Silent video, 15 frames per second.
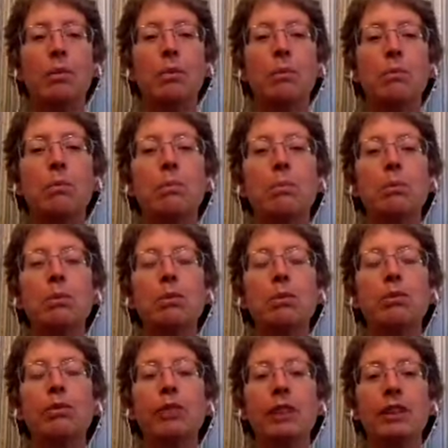
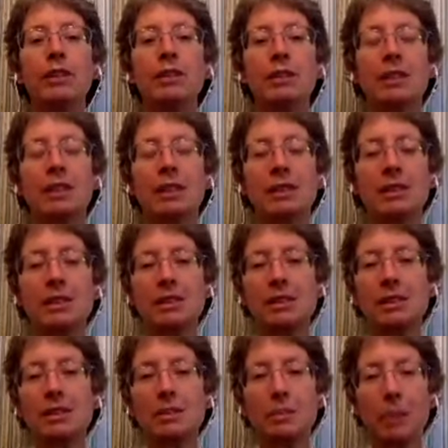move into the
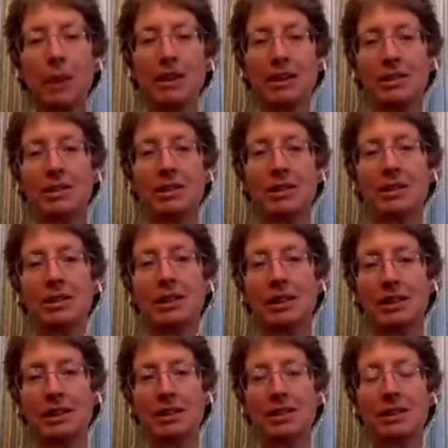
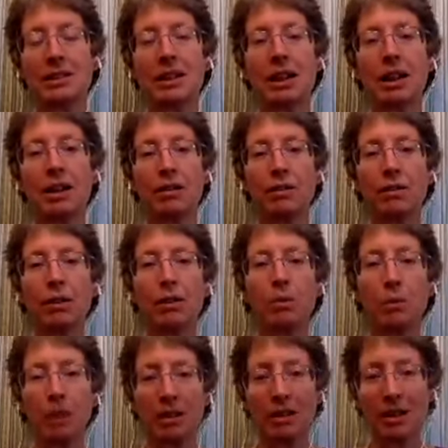spaciousness of
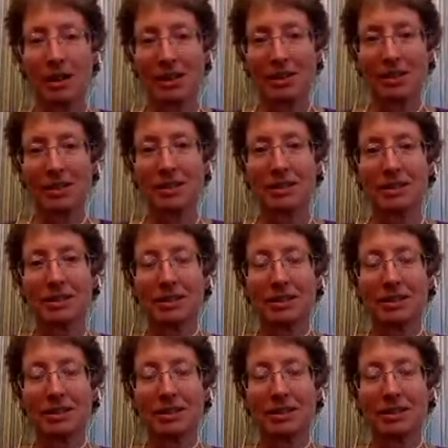awareness.